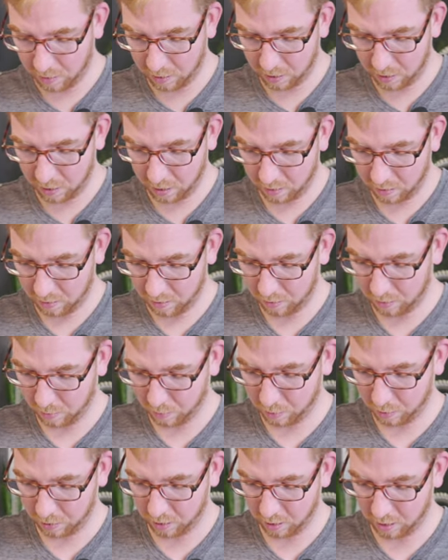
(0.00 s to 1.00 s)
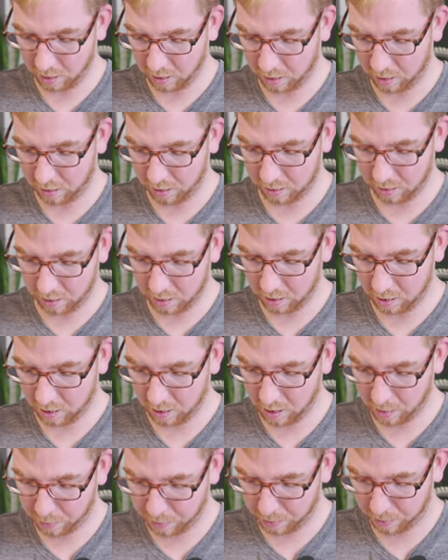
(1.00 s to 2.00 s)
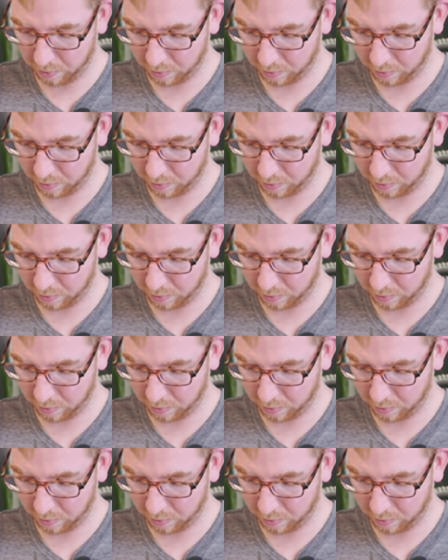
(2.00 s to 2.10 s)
thing, put that on the top.